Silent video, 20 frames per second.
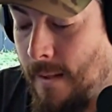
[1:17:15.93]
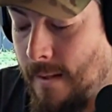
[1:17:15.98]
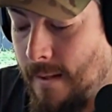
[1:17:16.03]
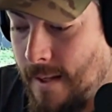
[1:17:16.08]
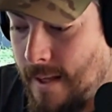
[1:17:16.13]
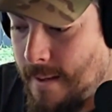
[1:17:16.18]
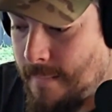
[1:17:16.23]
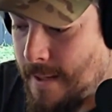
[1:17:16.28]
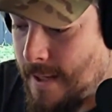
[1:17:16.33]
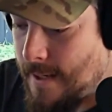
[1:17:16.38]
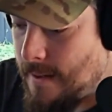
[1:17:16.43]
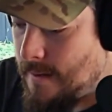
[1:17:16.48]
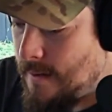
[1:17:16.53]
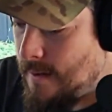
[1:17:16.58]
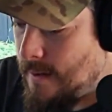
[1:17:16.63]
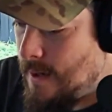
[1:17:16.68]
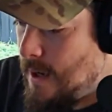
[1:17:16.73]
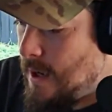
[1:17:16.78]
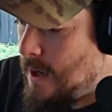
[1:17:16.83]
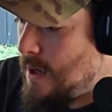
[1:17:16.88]
Yeah, man.
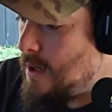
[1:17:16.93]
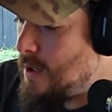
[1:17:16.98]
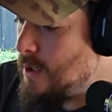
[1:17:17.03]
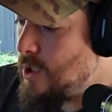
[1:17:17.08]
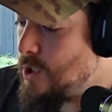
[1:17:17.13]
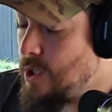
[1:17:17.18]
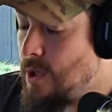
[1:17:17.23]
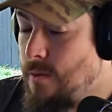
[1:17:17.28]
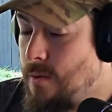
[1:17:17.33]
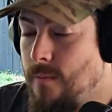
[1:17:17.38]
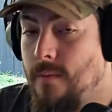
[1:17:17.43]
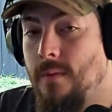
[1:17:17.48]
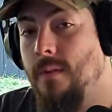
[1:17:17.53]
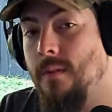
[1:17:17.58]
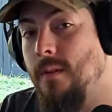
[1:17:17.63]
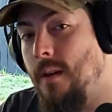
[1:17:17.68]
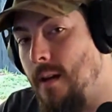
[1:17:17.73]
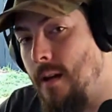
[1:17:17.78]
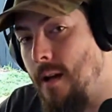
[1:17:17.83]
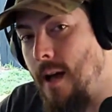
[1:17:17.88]
So
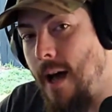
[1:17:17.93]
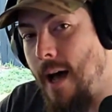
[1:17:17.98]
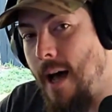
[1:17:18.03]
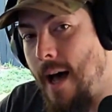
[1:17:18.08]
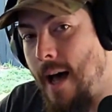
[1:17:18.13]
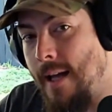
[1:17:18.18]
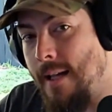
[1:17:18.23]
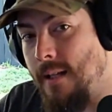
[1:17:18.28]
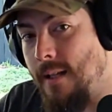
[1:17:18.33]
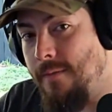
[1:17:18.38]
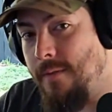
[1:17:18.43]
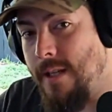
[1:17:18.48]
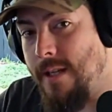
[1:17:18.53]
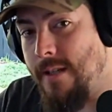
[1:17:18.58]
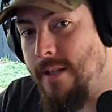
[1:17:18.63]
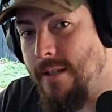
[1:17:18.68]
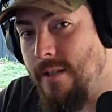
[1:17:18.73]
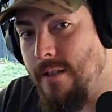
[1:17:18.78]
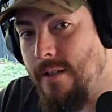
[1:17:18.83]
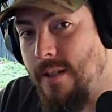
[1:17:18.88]
I'd love to
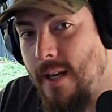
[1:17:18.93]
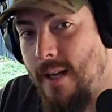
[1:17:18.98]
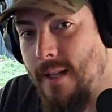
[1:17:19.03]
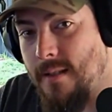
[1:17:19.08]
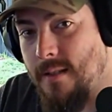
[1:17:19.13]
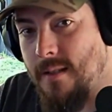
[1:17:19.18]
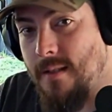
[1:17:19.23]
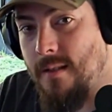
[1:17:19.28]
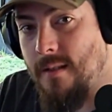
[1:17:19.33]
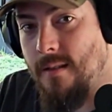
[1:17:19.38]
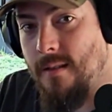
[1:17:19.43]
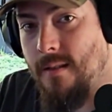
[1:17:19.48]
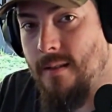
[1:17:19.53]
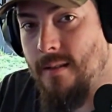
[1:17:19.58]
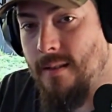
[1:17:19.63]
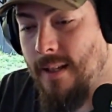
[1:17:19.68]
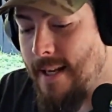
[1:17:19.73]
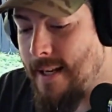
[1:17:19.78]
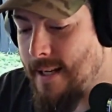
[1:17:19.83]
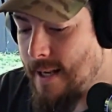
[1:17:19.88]
hear your thoughts.
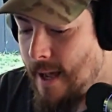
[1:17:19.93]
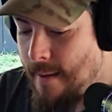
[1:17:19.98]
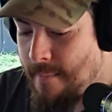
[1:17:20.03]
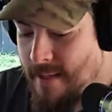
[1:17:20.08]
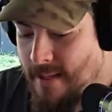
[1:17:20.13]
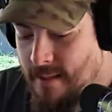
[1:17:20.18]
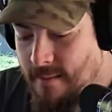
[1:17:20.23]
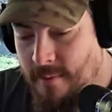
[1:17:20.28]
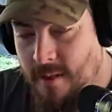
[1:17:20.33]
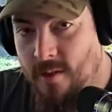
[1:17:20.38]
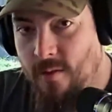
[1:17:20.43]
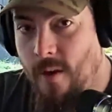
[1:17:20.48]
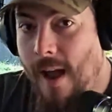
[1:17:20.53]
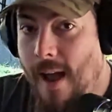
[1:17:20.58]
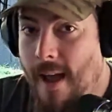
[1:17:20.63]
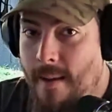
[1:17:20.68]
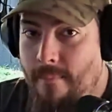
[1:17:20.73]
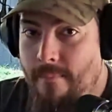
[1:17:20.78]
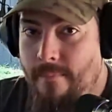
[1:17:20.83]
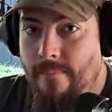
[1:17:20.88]
Like, comment,
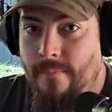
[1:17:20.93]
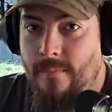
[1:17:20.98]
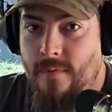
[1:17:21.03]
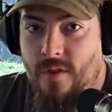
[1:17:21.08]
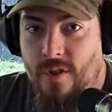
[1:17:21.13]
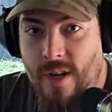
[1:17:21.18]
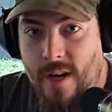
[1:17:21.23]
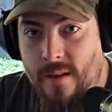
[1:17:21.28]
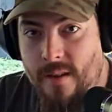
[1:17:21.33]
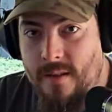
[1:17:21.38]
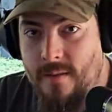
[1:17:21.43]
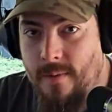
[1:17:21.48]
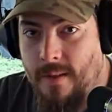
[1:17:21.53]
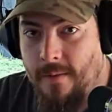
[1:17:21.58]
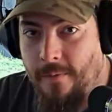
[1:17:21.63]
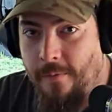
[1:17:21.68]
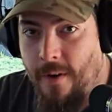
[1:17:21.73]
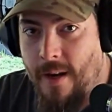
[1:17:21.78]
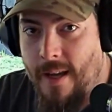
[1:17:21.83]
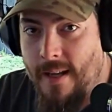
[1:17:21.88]
subscribe, share this with
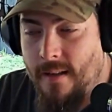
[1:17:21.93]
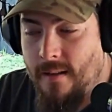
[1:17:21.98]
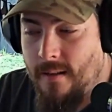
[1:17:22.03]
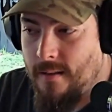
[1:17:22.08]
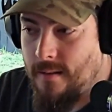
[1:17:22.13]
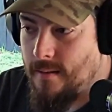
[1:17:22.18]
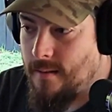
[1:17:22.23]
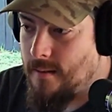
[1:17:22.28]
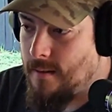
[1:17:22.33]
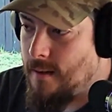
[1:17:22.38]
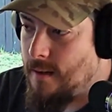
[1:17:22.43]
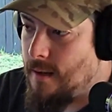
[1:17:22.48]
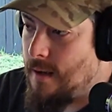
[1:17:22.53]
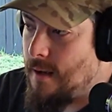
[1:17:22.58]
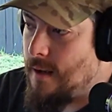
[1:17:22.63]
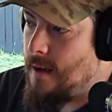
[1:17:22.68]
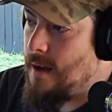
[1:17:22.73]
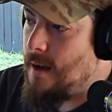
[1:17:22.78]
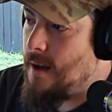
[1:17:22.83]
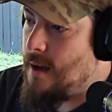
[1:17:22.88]
a friend.
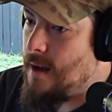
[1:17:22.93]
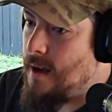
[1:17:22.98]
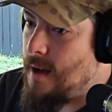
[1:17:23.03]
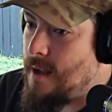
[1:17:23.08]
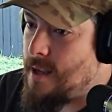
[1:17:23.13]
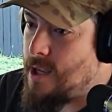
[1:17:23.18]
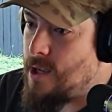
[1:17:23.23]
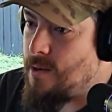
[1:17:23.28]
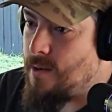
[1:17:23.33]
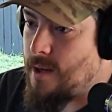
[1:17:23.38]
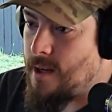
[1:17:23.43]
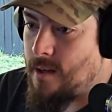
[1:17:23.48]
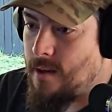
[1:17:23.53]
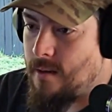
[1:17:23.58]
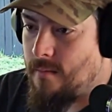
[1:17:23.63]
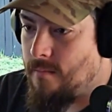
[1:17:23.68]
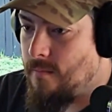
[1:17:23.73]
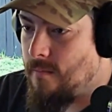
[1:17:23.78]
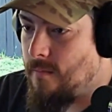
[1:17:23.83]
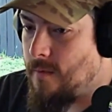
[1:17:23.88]
You
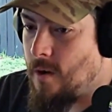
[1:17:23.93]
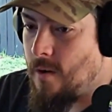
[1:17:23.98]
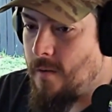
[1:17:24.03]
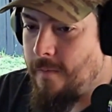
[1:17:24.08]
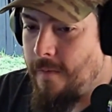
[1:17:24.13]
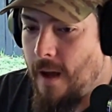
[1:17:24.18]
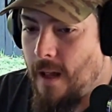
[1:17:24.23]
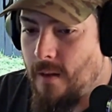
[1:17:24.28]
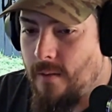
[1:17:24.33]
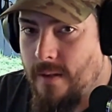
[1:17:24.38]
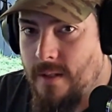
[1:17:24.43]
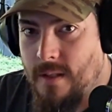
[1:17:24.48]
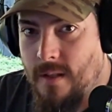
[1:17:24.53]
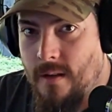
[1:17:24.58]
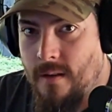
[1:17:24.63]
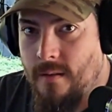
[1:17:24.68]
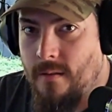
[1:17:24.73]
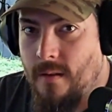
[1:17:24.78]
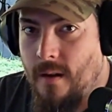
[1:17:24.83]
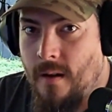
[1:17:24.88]
can go follow us
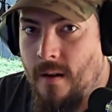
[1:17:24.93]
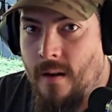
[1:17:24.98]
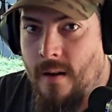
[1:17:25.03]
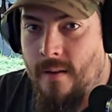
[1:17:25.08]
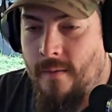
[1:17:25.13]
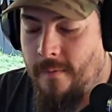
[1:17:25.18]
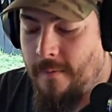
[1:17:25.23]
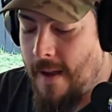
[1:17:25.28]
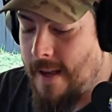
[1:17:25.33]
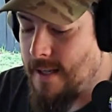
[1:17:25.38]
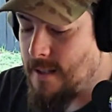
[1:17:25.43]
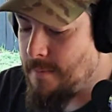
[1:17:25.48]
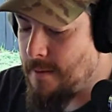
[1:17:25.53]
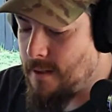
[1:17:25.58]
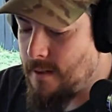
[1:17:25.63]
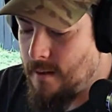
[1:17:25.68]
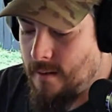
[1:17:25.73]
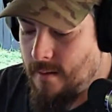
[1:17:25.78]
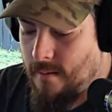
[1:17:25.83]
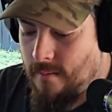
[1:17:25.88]
on
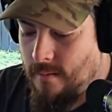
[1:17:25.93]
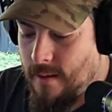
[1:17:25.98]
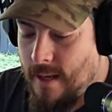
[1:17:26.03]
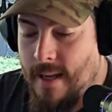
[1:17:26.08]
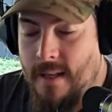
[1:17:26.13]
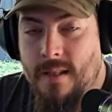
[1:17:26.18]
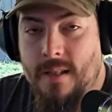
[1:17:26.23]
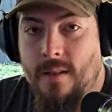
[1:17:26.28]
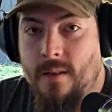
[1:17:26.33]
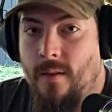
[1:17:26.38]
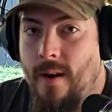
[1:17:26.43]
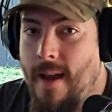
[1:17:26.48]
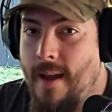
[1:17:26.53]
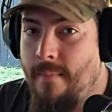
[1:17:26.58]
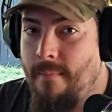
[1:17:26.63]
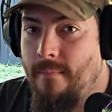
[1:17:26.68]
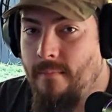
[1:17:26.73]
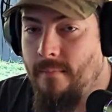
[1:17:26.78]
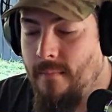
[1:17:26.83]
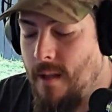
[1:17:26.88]
Facebook,
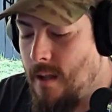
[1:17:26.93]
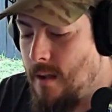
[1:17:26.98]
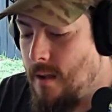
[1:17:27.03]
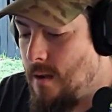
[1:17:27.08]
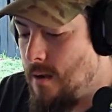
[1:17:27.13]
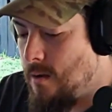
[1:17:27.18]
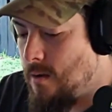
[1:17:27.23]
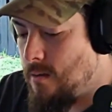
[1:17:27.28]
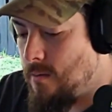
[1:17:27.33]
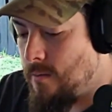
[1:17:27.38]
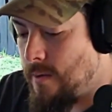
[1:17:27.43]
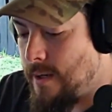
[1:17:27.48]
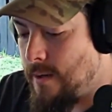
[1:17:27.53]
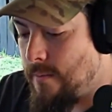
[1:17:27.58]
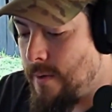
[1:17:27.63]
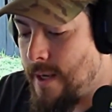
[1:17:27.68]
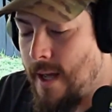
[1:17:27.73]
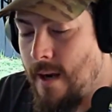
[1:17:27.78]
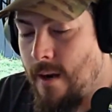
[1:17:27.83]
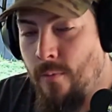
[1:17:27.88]
Instagram.
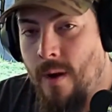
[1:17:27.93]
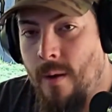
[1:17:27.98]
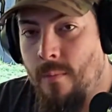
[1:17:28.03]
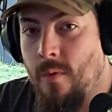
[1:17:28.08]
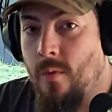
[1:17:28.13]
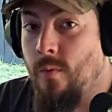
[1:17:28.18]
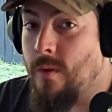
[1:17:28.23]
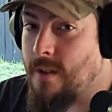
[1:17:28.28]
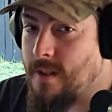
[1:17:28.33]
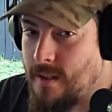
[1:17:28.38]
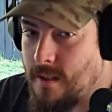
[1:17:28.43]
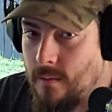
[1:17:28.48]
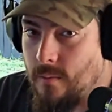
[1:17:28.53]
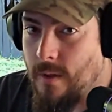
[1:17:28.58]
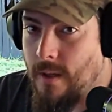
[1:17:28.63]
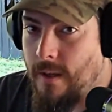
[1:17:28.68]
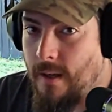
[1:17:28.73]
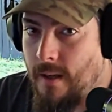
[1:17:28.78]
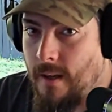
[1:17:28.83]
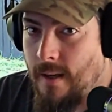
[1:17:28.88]
We got a Rumble. We're still
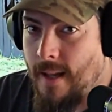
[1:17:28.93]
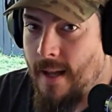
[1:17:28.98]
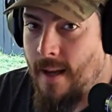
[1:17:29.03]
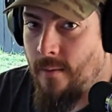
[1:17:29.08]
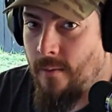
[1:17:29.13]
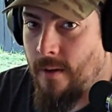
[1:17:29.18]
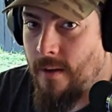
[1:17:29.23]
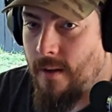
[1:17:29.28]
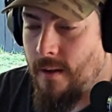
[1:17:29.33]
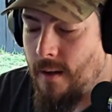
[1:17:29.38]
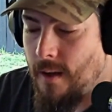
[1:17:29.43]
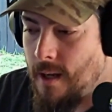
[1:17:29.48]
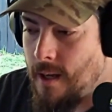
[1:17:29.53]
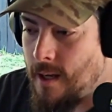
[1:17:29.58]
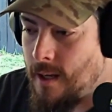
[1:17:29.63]
working on that one.